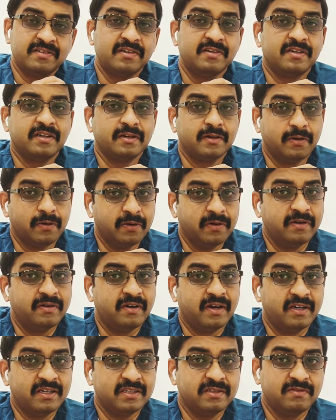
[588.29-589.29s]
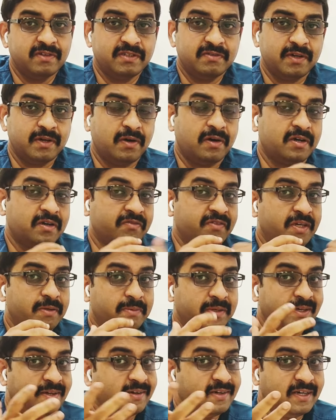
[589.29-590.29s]
certain good drugs which were not
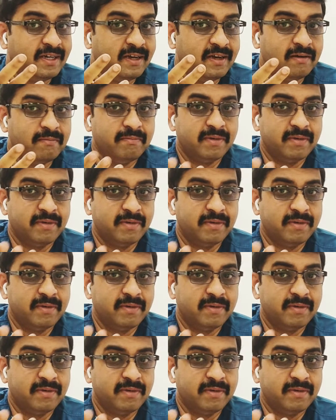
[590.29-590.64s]
available earlier,